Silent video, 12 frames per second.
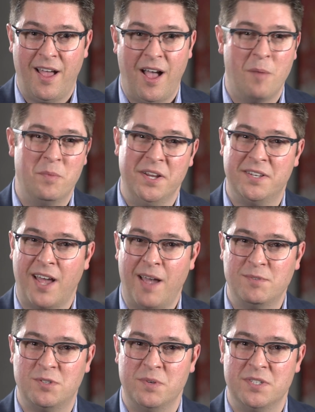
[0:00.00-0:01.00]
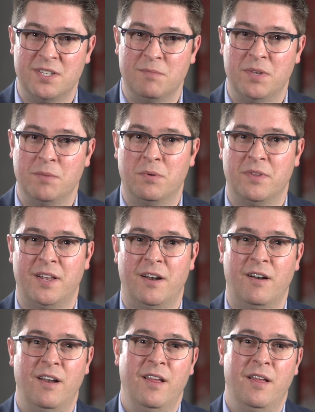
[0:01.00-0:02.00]
How many times do we see people that
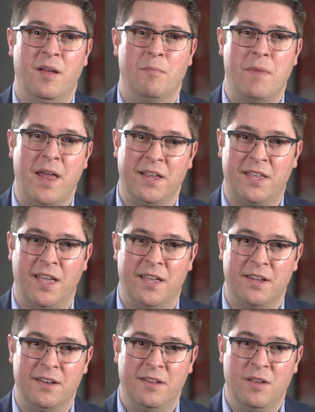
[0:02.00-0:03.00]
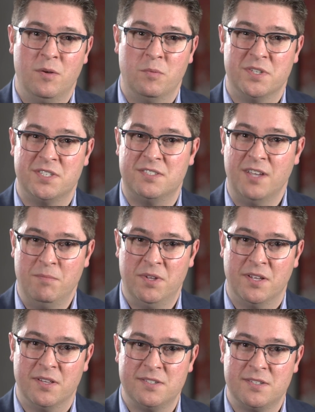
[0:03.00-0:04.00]
are medicated with
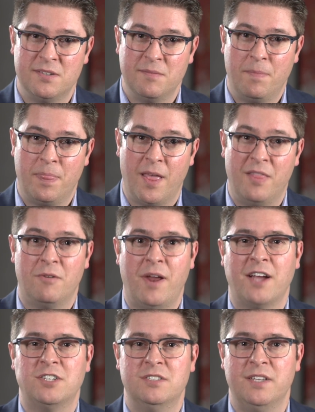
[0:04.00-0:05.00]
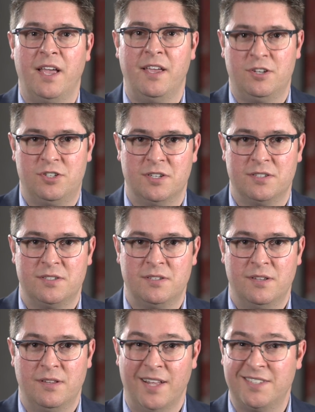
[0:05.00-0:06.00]
stimulants and they're actually
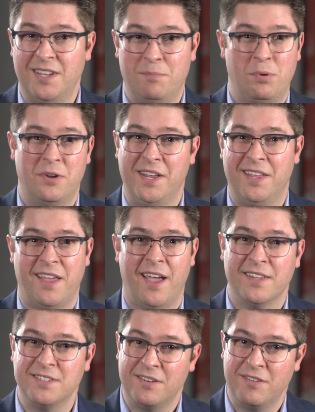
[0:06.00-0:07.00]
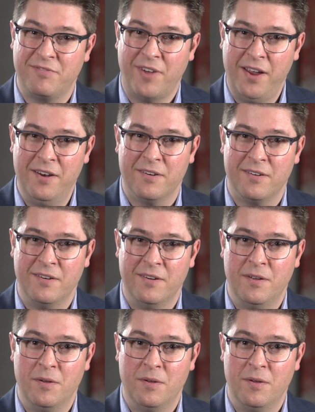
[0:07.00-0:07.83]
anxious? That's like putting gas on a fire.